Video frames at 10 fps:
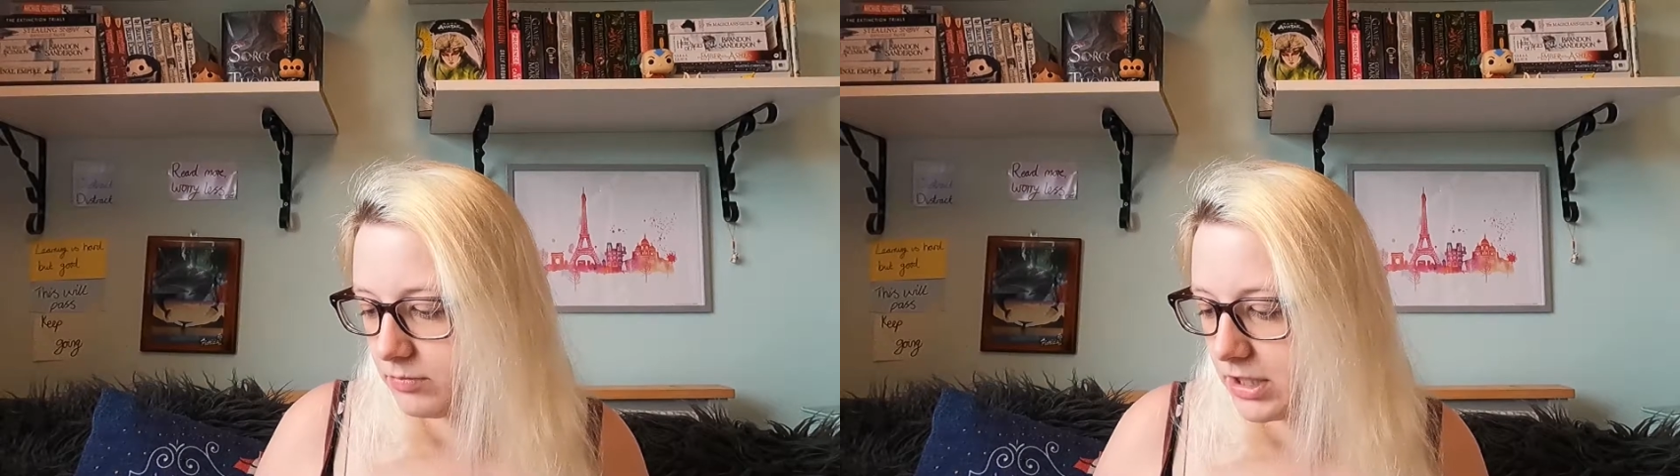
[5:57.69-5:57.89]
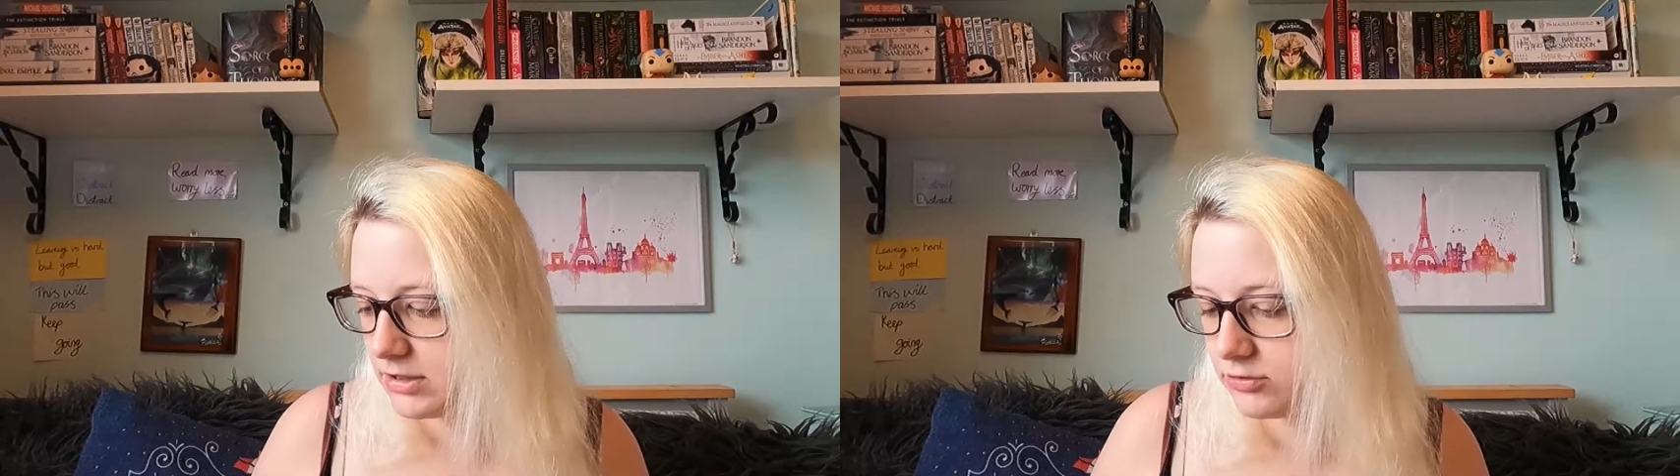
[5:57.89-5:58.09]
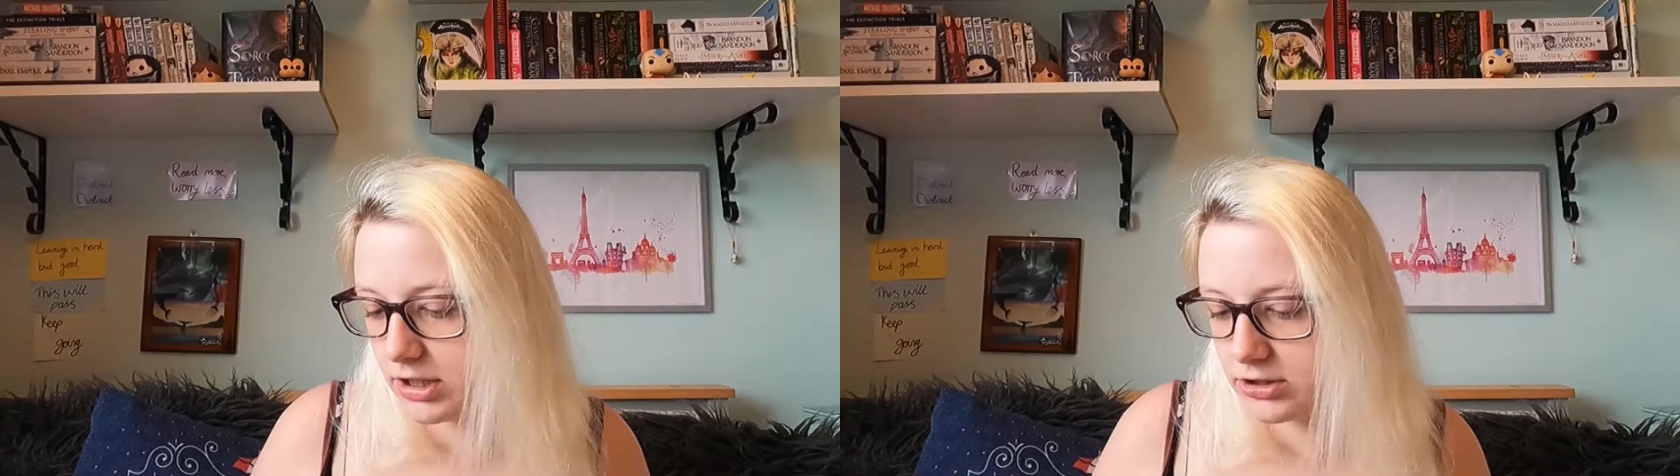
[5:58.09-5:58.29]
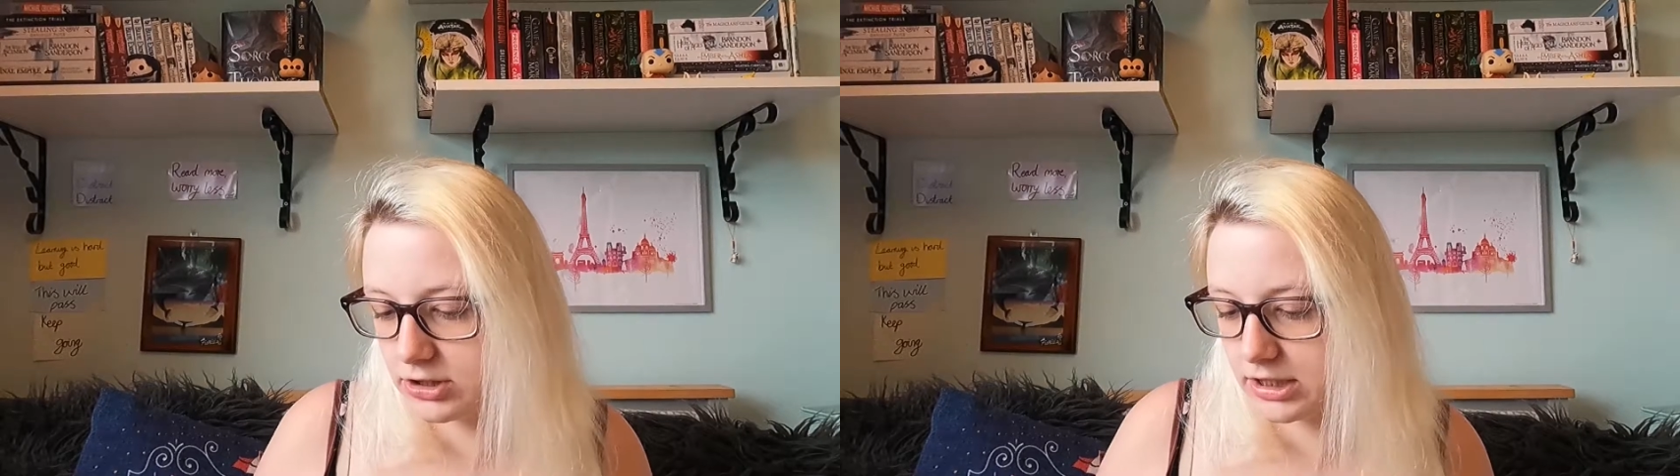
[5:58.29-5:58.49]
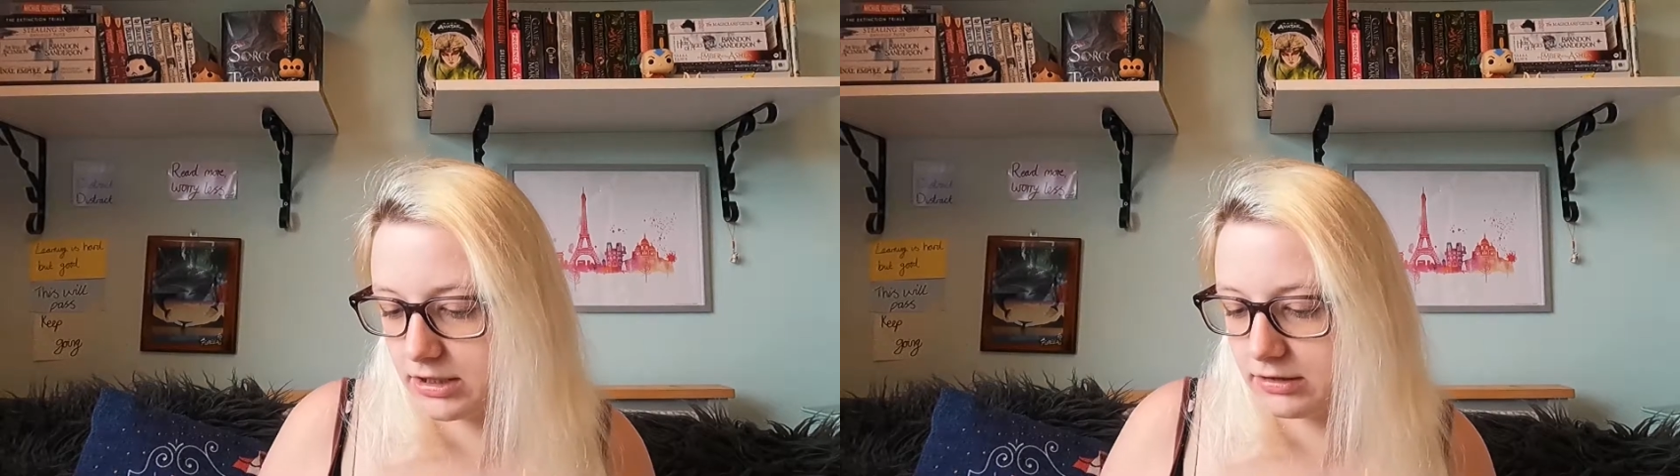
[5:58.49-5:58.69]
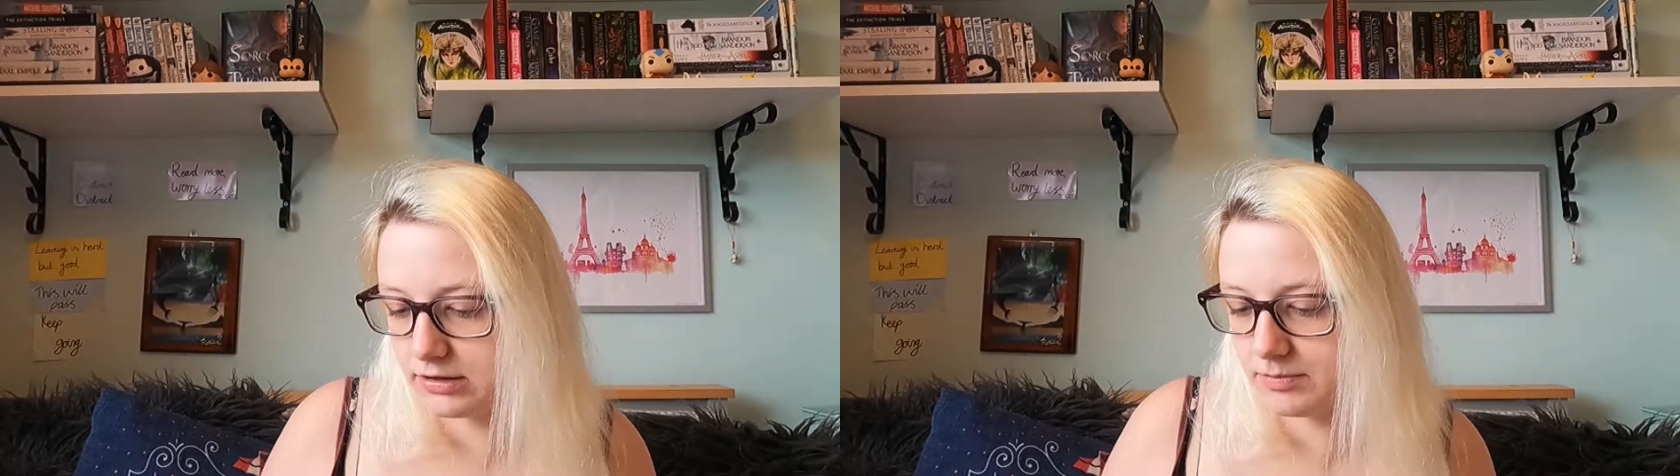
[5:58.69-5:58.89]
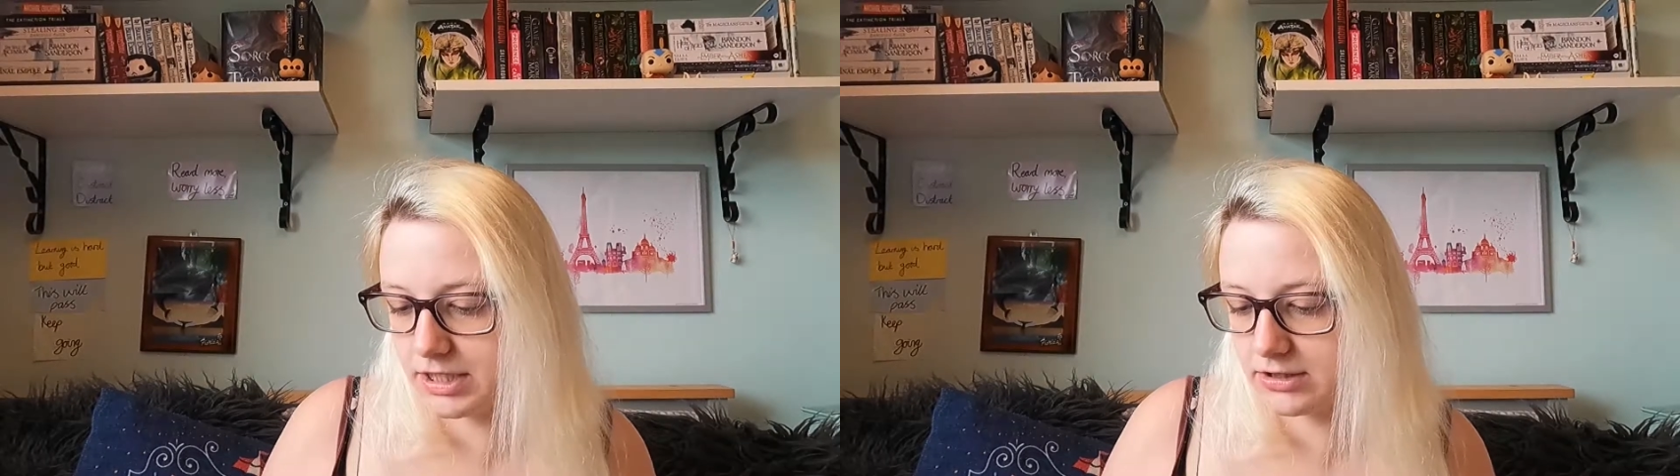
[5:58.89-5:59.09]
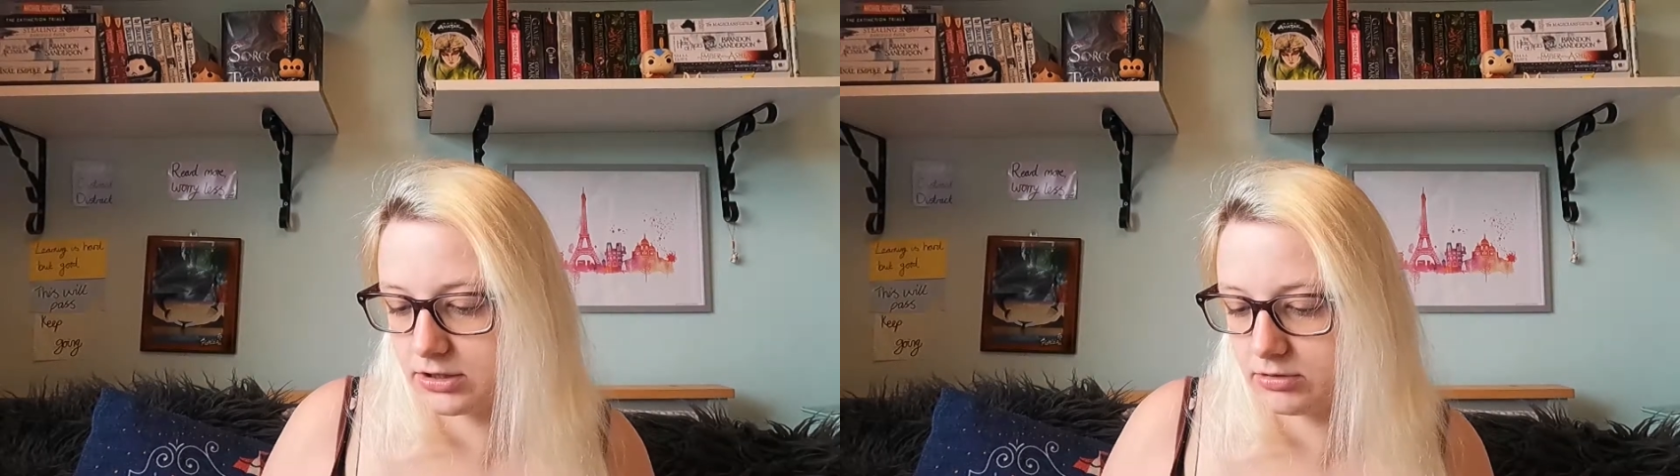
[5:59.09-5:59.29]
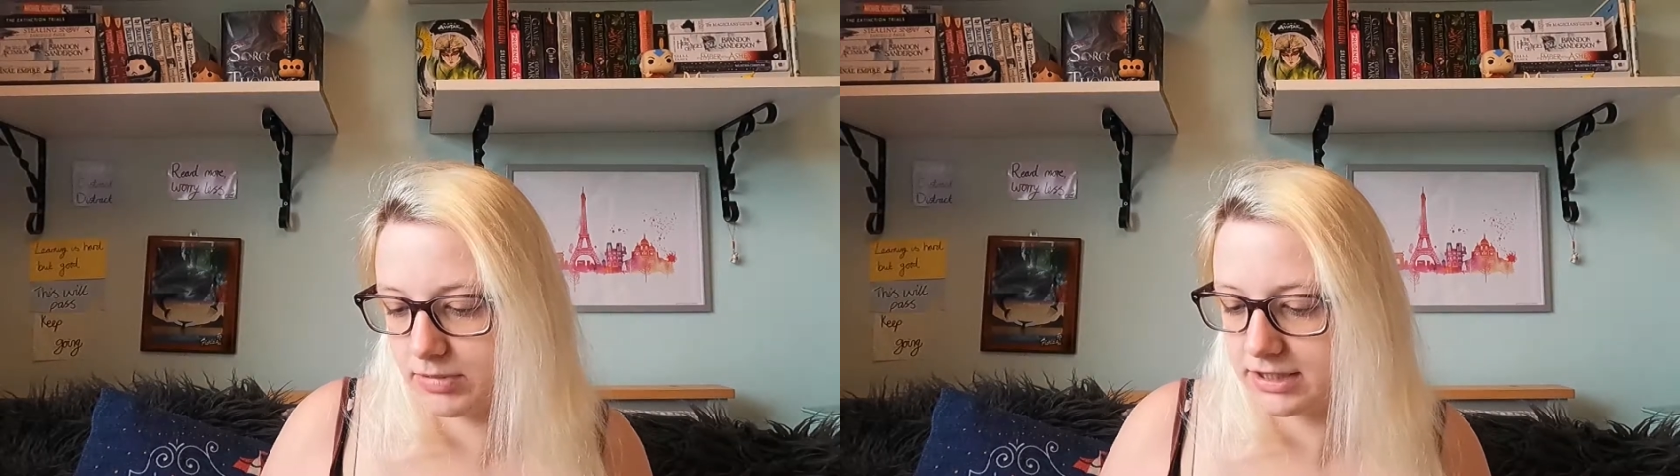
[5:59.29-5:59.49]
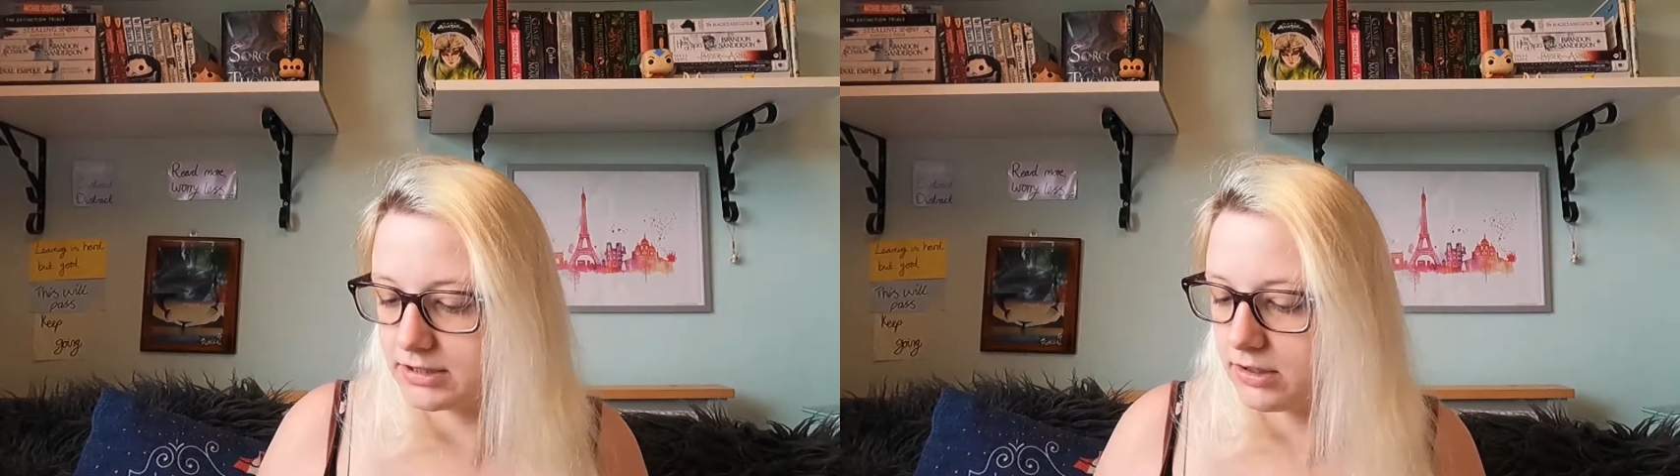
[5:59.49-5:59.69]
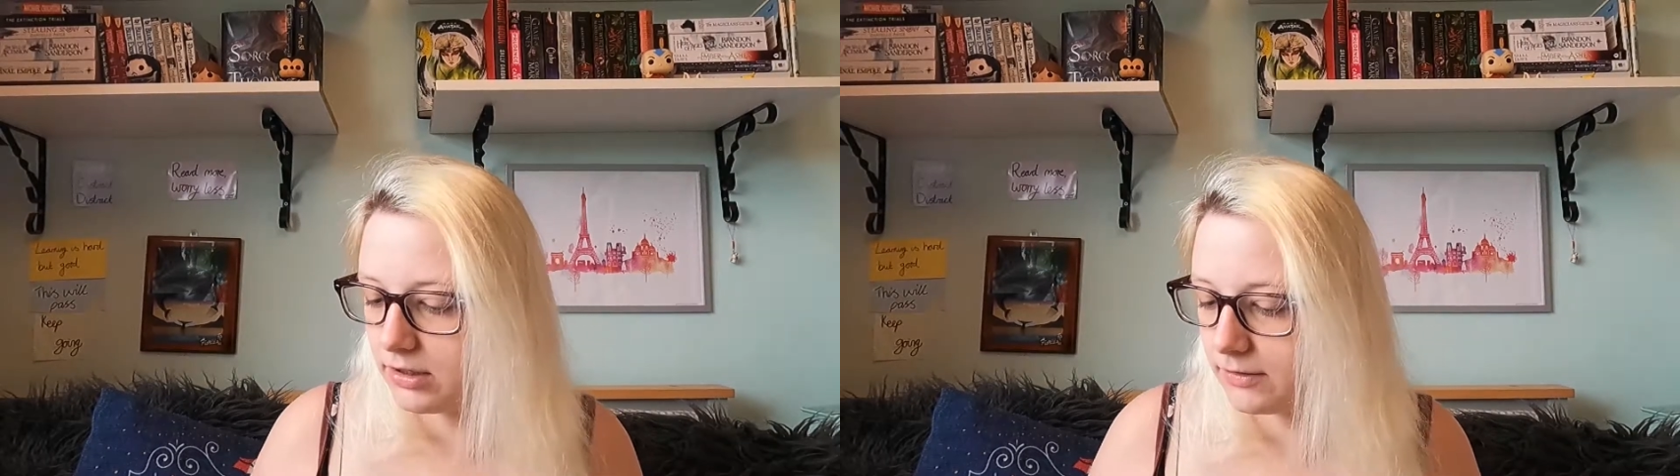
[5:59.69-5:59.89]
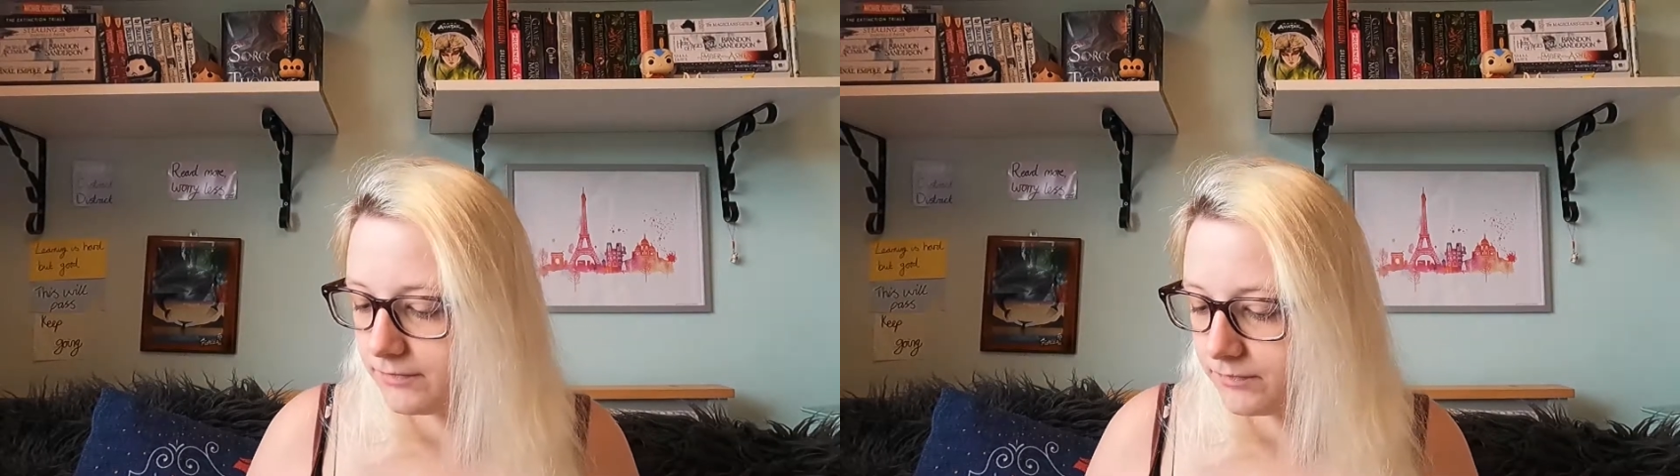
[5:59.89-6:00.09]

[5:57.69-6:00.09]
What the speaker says: but as tragedy, the Peterloo Massacre.